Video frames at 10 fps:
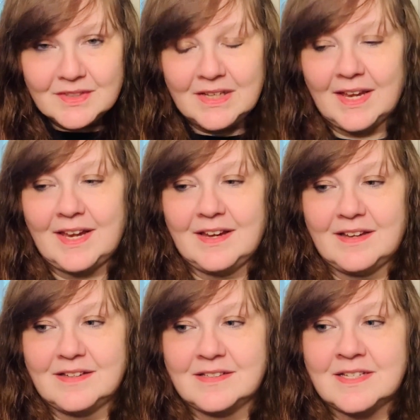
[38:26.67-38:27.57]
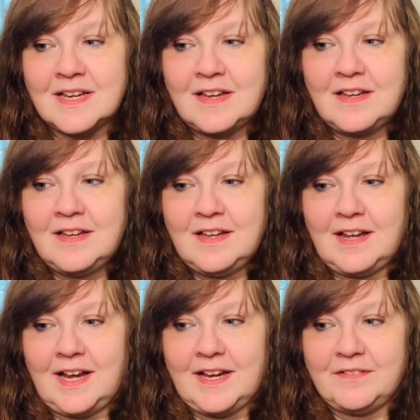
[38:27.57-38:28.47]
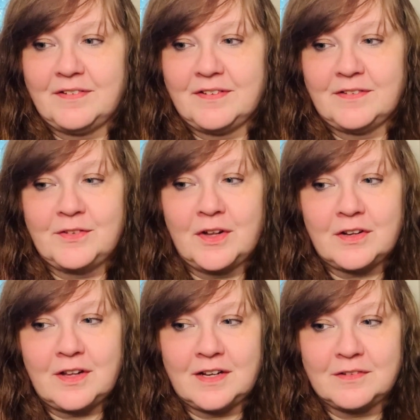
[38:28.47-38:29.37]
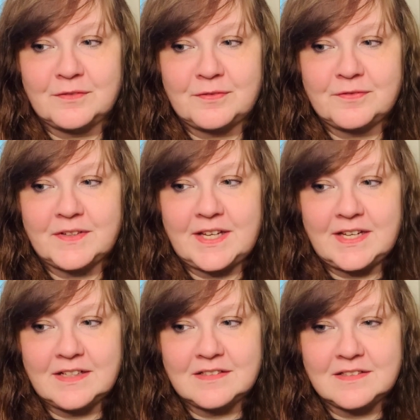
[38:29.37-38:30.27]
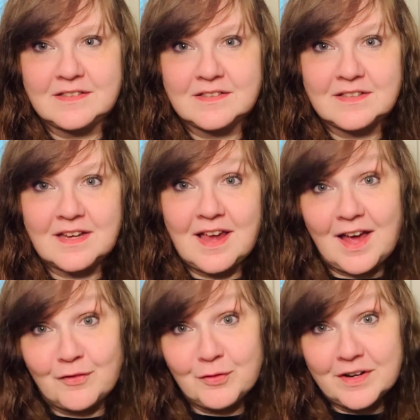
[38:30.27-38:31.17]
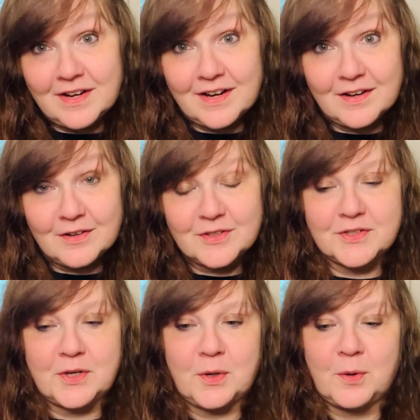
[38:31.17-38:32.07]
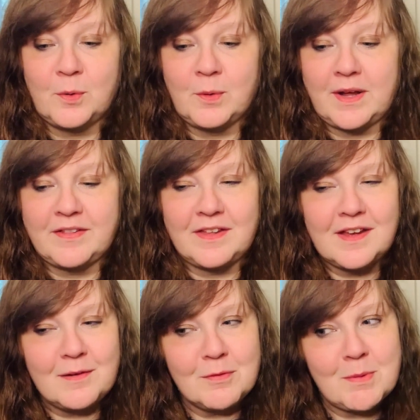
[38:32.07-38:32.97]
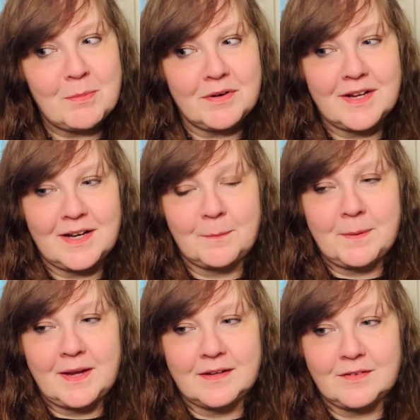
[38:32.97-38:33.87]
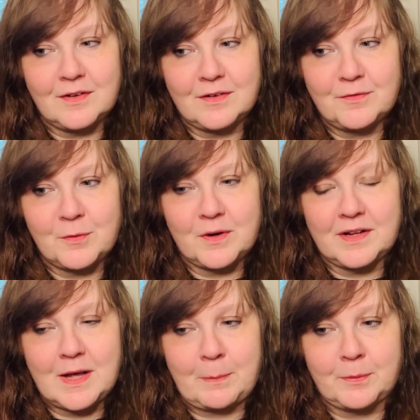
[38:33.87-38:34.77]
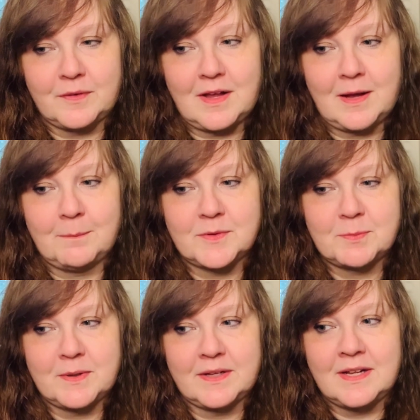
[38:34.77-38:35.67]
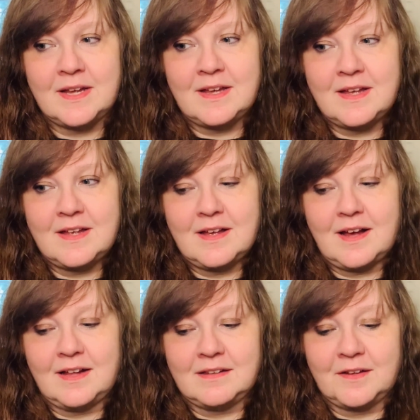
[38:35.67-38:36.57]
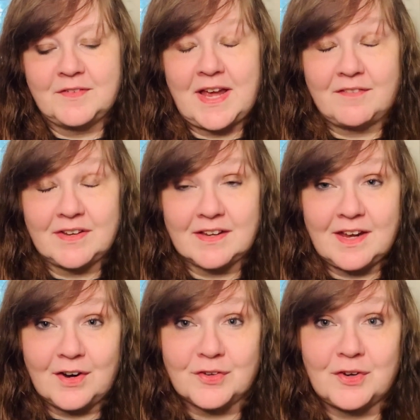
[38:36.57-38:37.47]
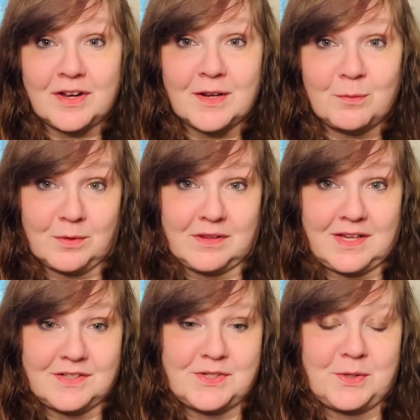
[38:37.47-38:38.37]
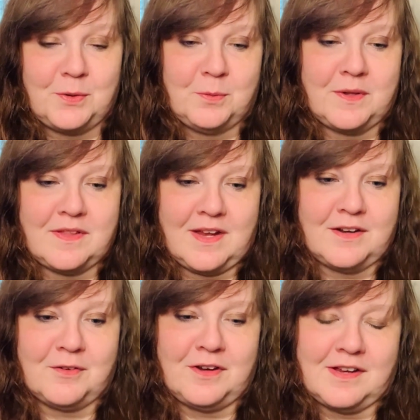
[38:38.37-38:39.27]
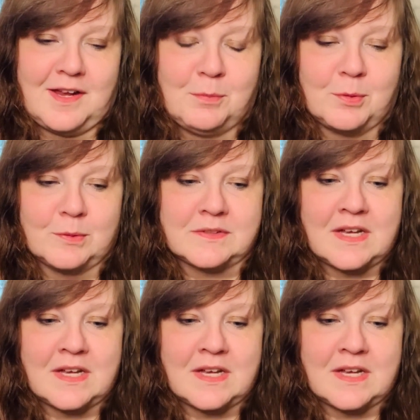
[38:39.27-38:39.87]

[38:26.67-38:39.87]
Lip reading: And not a lot of kids have red hair, so I think I remember getting picked on for it a couple times, but I loved having a character I can relate to with Anne of Green Gables.